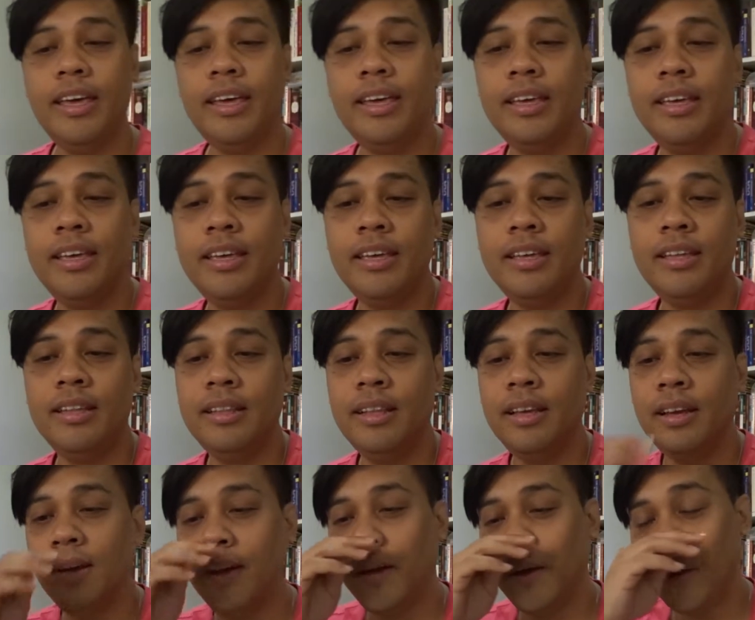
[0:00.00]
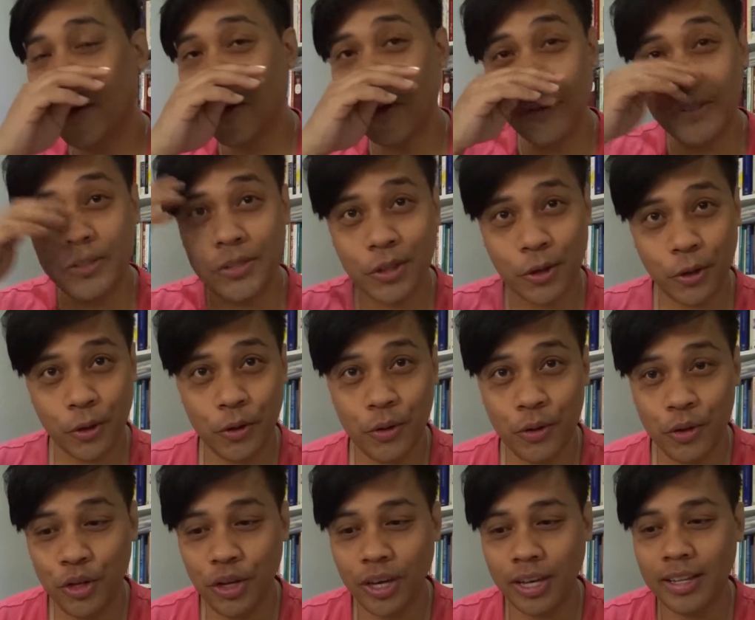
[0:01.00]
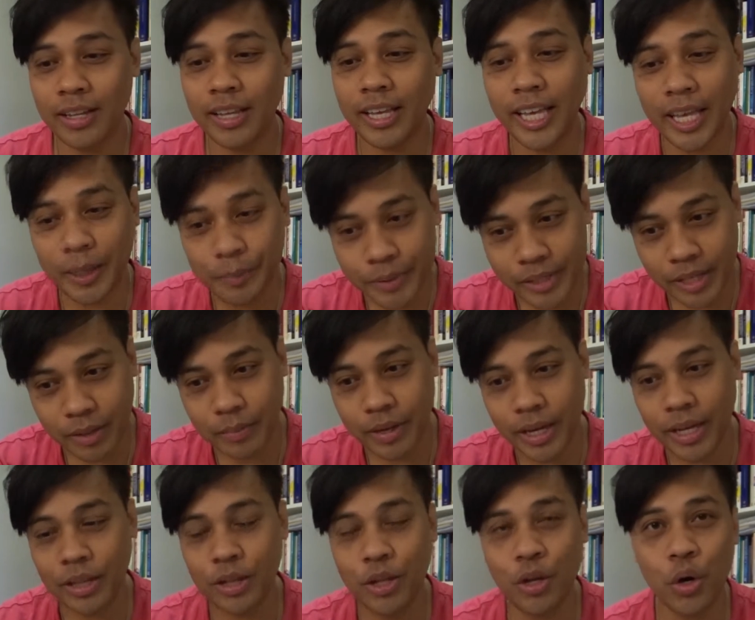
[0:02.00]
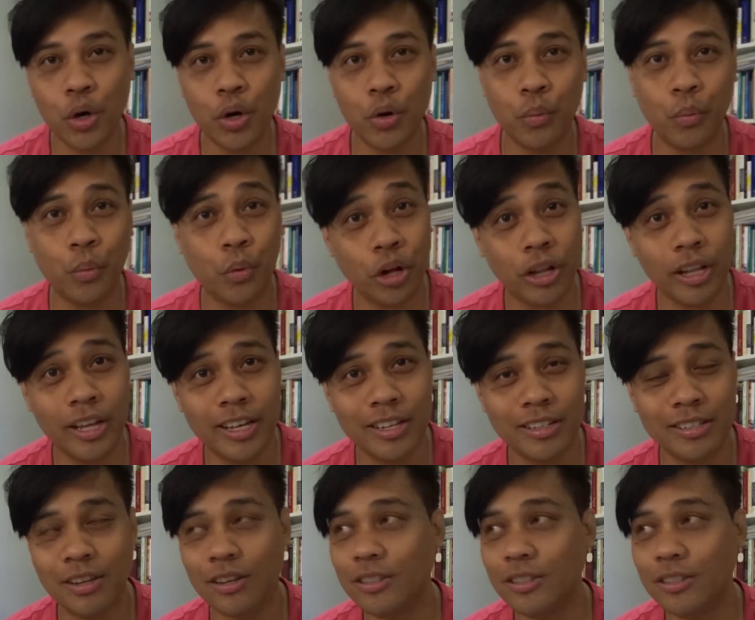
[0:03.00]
And also, you can keep some in your wallet,